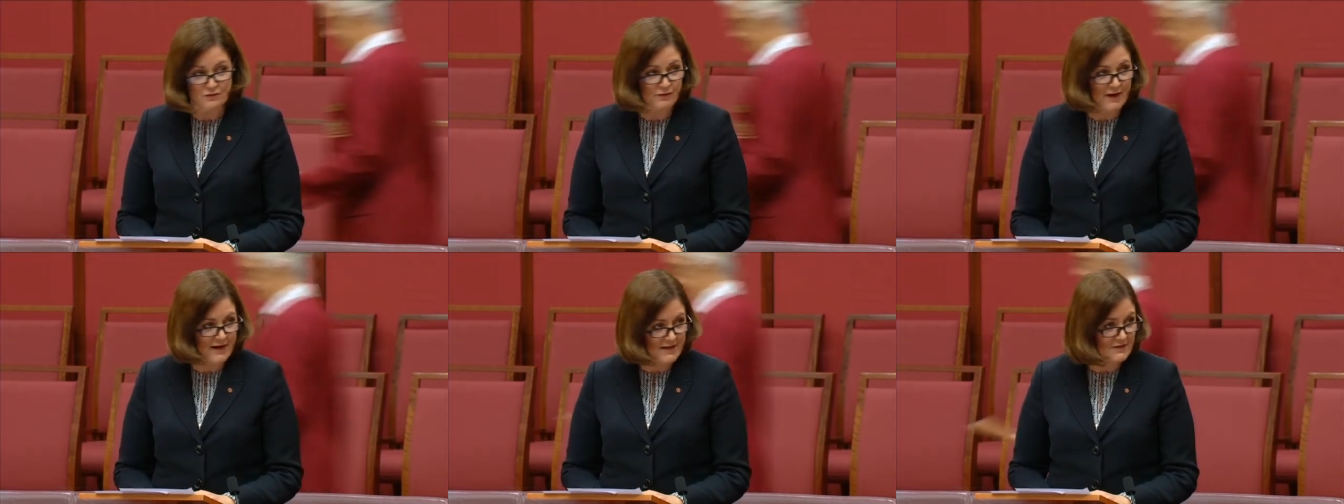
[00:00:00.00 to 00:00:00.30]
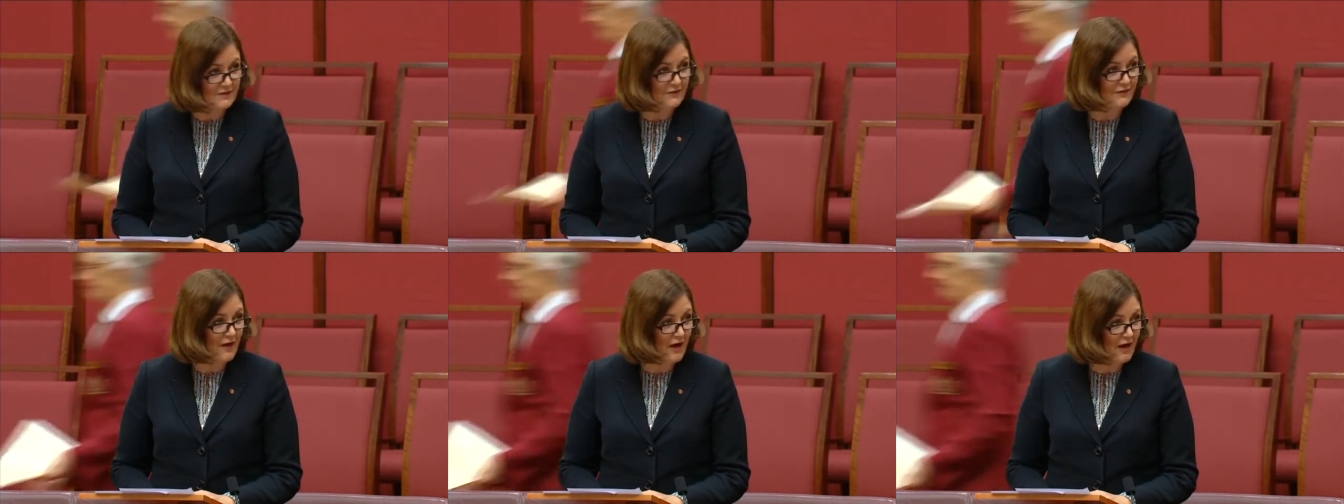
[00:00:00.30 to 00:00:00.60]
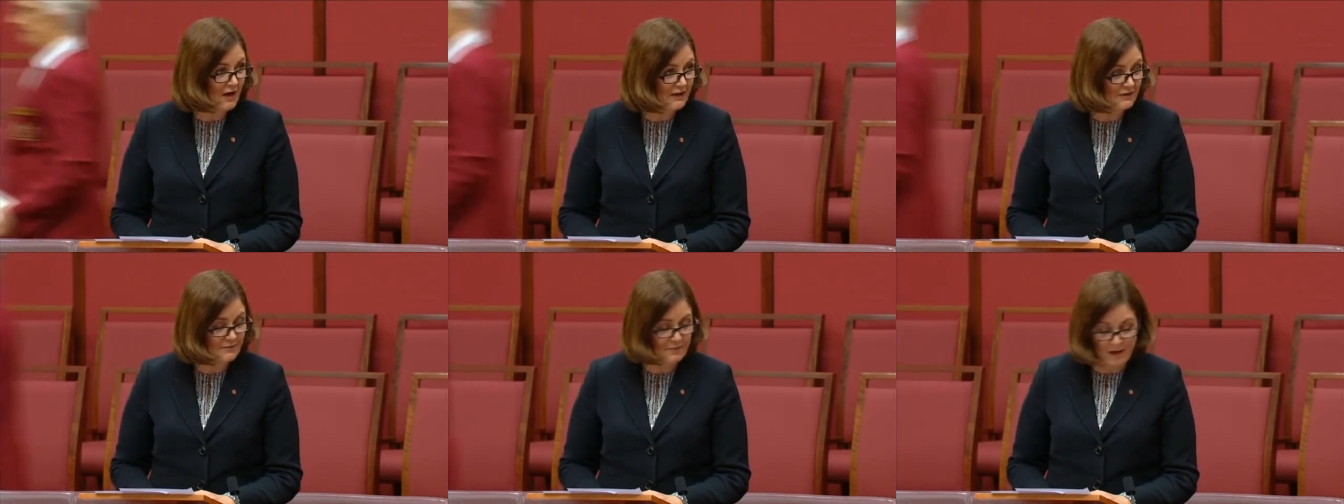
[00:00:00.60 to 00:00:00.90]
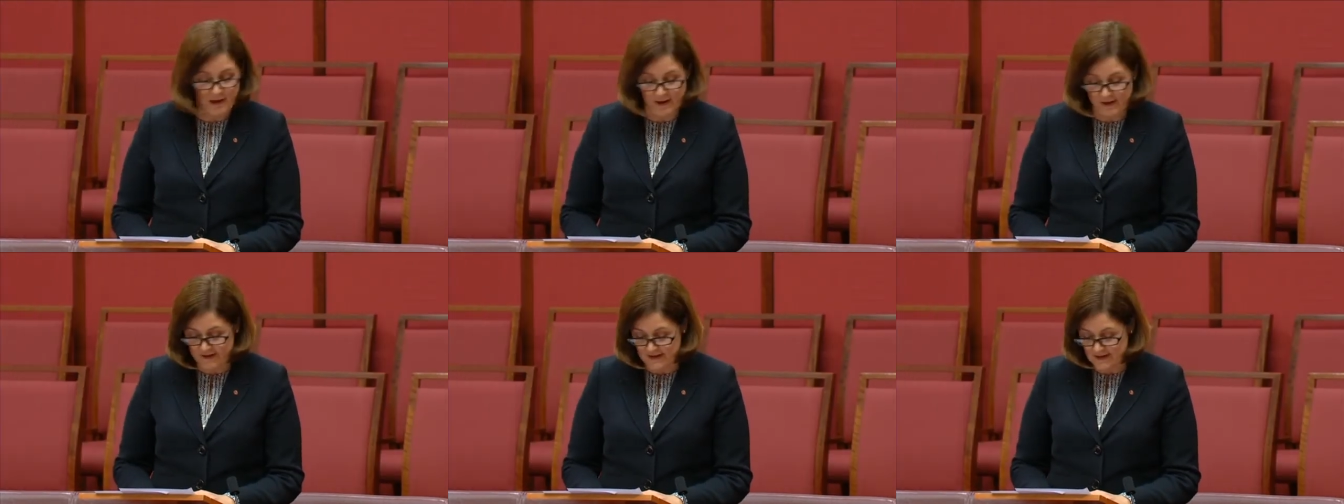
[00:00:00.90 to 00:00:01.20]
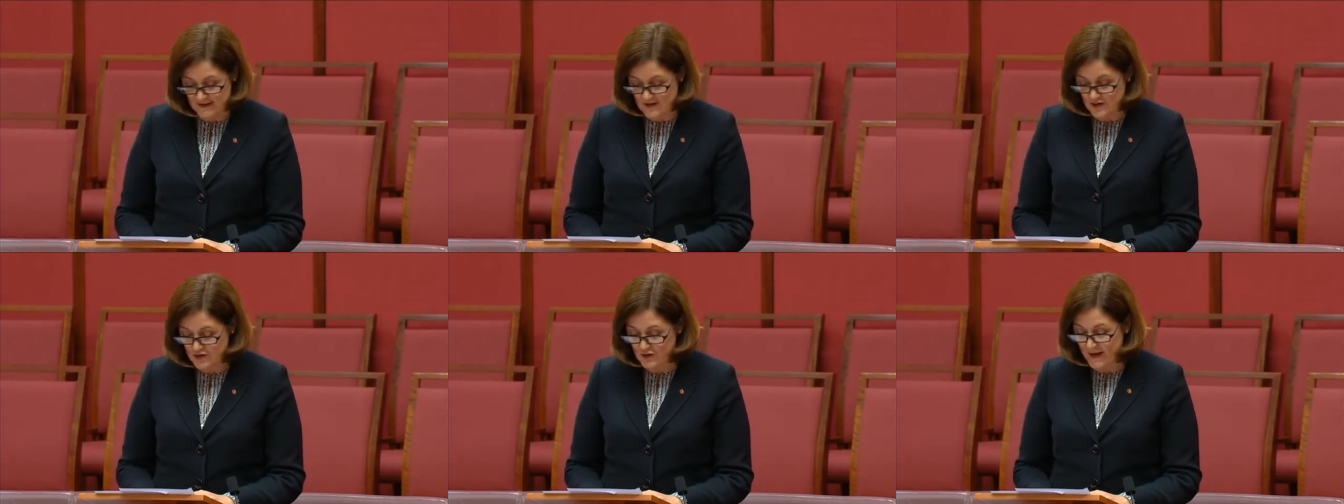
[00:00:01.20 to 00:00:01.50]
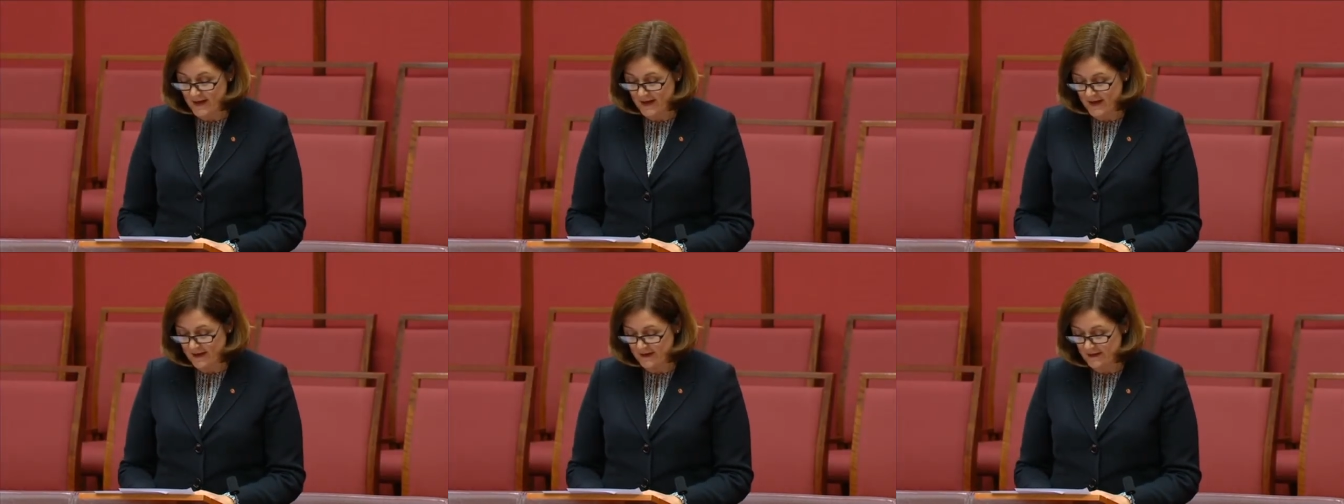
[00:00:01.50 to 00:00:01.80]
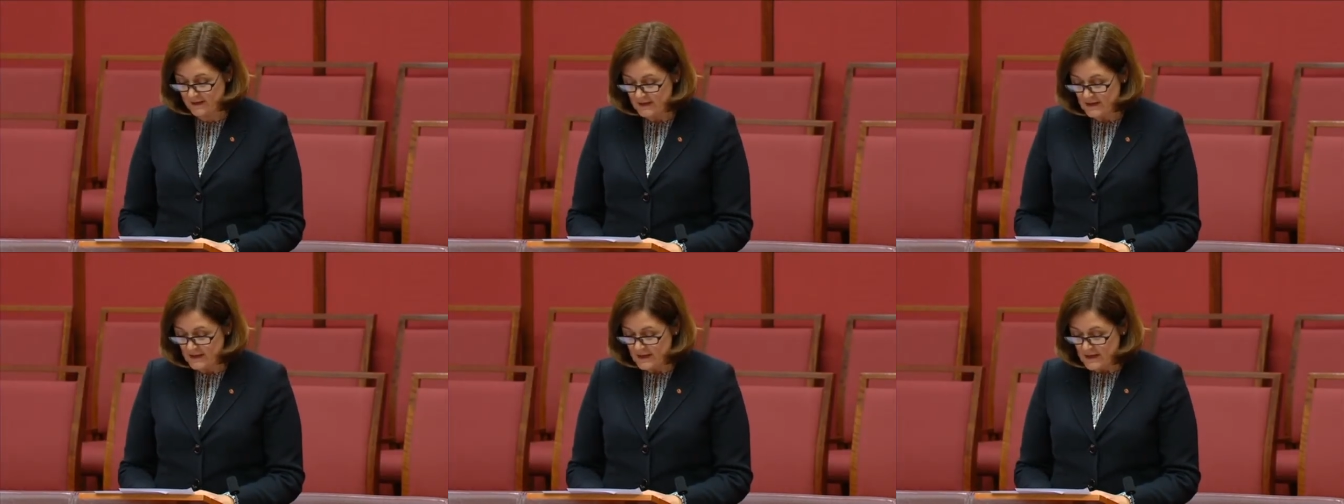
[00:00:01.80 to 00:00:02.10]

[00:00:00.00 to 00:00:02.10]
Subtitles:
ratified by Australia,